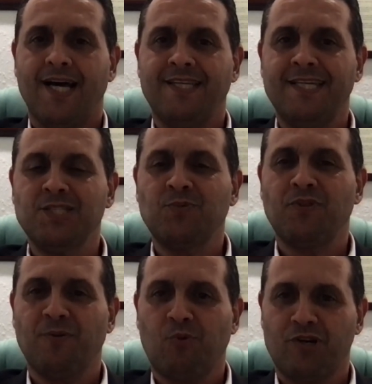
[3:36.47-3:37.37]
deals
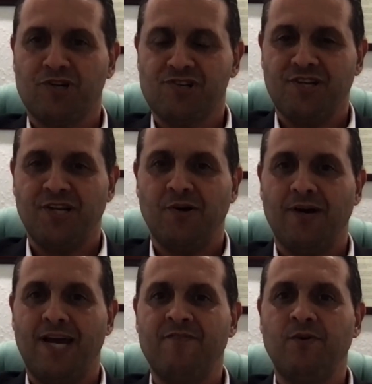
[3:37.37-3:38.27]
with abortion. You know,
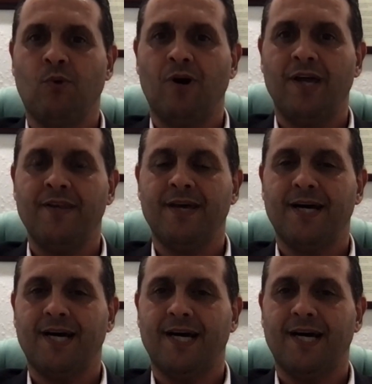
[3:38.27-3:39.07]
everyone